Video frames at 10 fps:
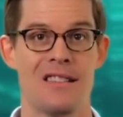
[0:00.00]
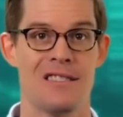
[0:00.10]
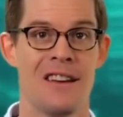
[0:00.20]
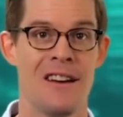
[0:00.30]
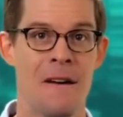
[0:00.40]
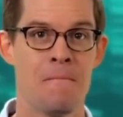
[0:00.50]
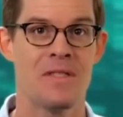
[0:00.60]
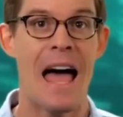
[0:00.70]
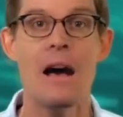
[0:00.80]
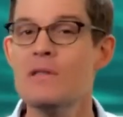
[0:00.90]
So good. Come
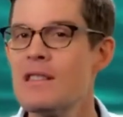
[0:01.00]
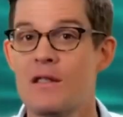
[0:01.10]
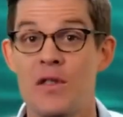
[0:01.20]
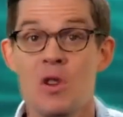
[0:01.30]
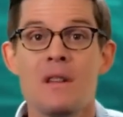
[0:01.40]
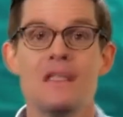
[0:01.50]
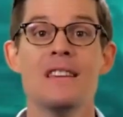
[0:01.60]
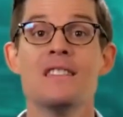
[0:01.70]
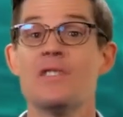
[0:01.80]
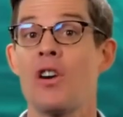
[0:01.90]
on, let's get it. We
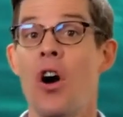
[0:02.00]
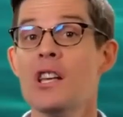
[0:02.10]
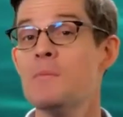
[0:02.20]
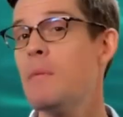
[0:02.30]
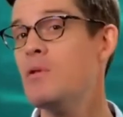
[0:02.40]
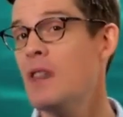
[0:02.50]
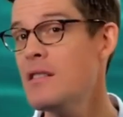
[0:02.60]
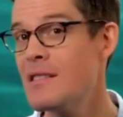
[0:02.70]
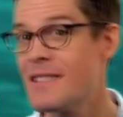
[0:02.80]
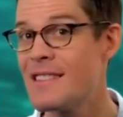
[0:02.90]
need it. Are caused by
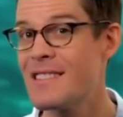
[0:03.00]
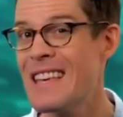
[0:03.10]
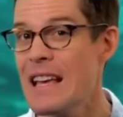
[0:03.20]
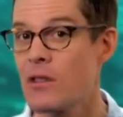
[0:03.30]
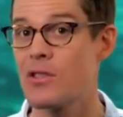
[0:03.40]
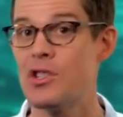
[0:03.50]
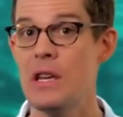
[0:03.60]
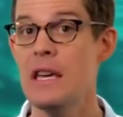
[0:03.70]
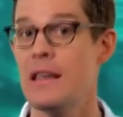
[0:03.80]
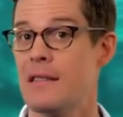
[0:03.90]
mutations in single
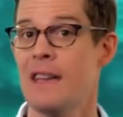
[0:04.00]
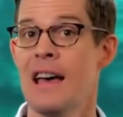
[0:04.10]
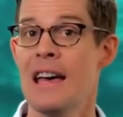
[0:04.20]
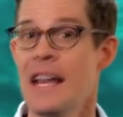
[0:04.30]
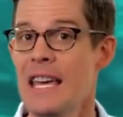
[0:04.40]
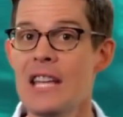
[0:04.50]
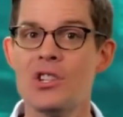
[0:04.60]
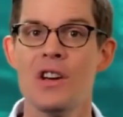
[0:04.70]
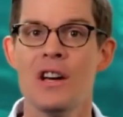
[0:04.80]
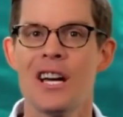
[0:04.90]
genes, and
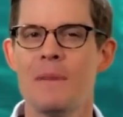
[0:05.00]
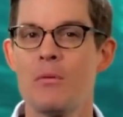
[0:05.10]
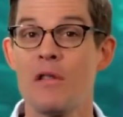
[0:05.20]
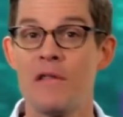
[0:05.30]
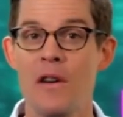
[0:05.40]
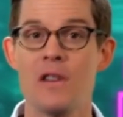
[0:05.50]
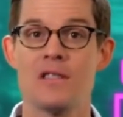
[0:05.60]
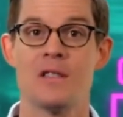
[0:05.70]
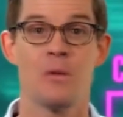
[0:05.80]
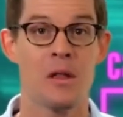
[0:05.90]
each could be
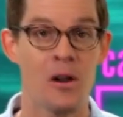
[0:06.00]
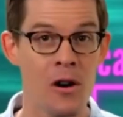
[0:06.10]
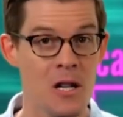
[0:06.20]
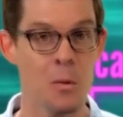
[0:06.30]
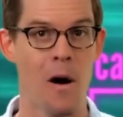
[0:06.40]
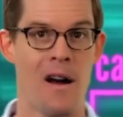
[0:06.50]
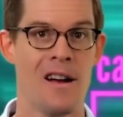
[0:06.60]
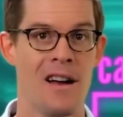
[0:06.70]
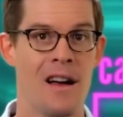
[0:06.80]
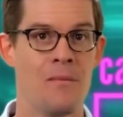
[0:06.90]
reversed with CRISPR.
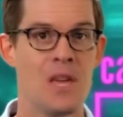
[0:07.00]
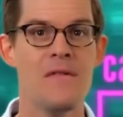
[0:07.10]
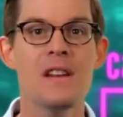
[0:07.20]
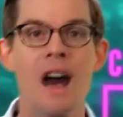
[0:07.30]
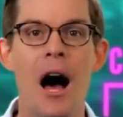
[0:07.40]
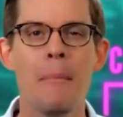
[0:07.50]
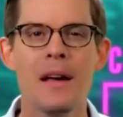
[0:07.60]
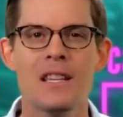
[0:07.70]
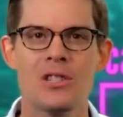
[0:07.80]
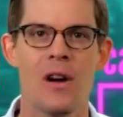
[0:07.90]
Even
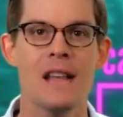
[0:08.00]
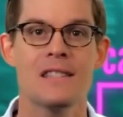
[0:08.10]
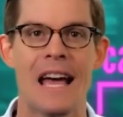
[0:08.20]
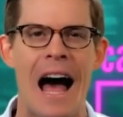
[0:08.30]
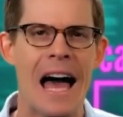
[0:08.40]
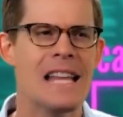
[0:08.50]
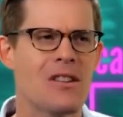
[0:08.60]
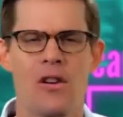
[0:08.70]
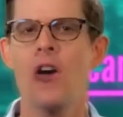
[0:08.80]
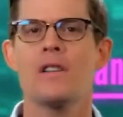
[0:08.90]
complex traits like
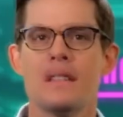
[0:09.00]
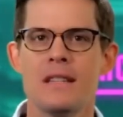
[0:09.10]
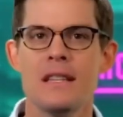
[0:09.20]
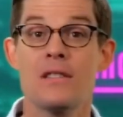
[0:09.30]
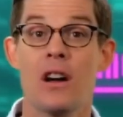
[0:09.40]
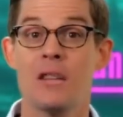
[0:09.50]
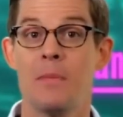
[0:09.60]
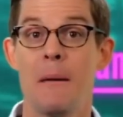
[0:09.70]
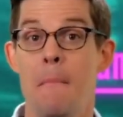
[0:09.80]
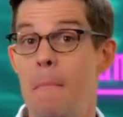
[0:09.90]
height or heart disease caused
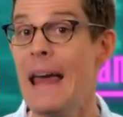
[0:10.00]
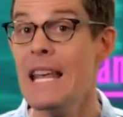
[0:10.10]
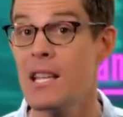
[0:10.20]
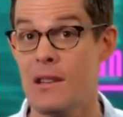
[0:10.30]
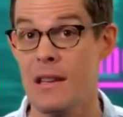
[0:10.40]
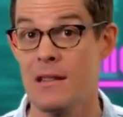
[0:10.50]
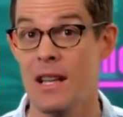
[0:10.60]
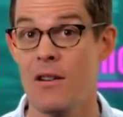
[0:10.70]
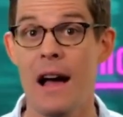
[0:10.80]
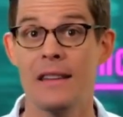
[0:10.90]
by many genes
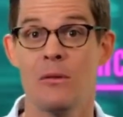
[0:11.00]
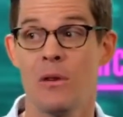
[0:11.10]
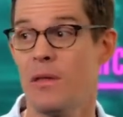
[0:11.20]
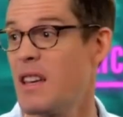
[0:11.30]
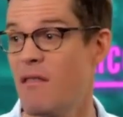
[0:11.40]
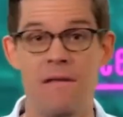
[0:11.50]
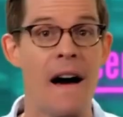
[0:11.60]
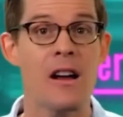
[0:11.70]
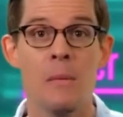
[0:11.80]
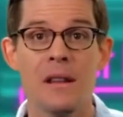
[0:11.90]
interacting with the
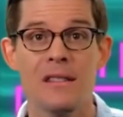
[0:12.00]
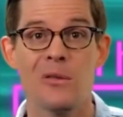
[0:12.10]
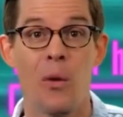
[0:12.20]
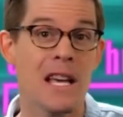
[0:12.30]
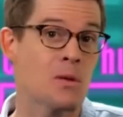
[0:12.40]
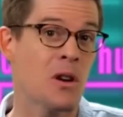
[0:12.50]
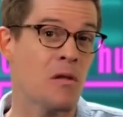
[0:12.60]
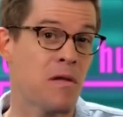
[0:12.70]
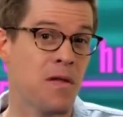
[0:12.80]
environment in ways we don't